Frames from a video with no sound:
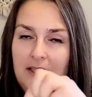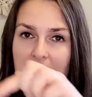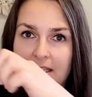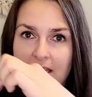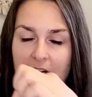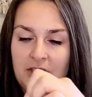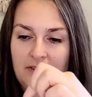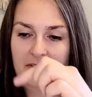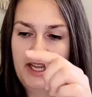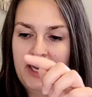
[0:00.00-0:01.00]
a section of
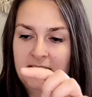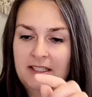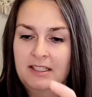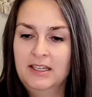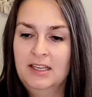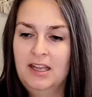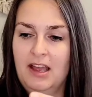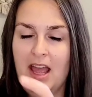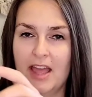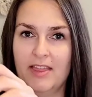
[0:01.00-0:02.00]
lace,
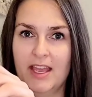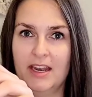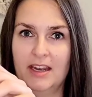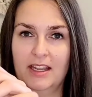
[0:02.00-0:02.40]
and then